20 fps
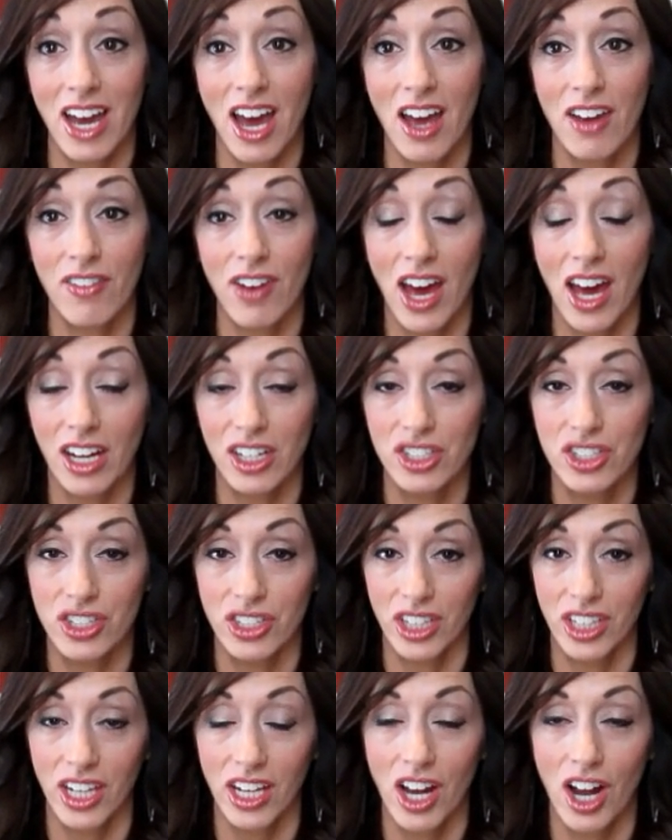I've
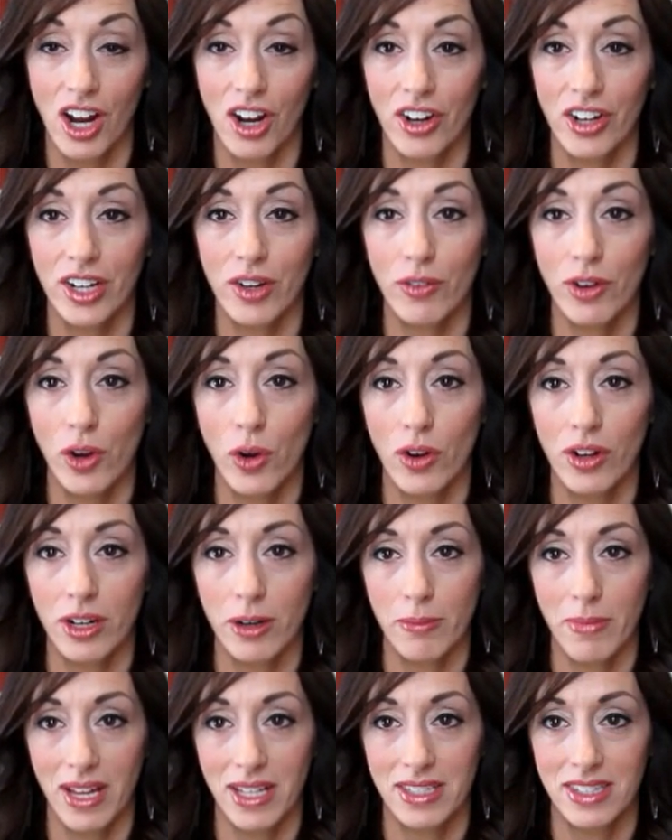actually already
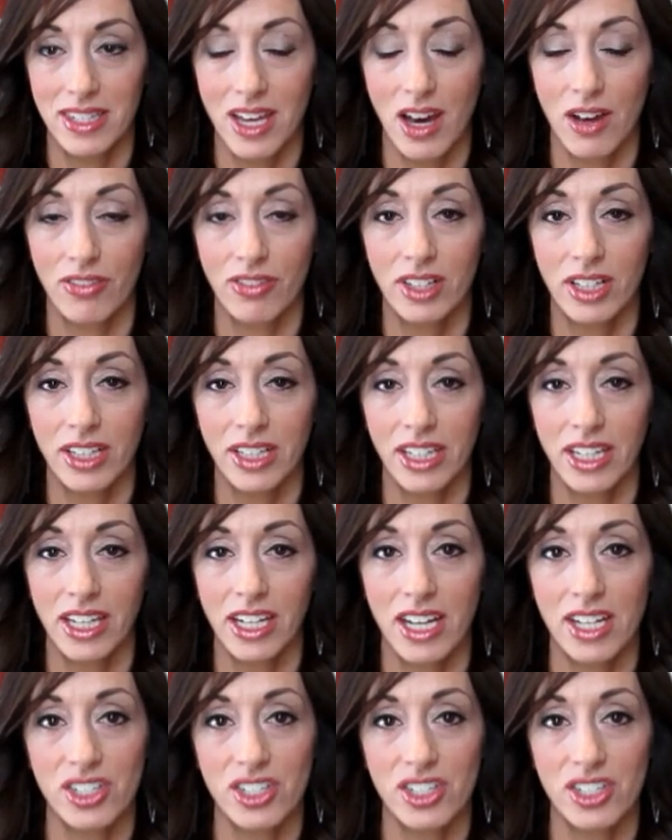recorded myself cleaning.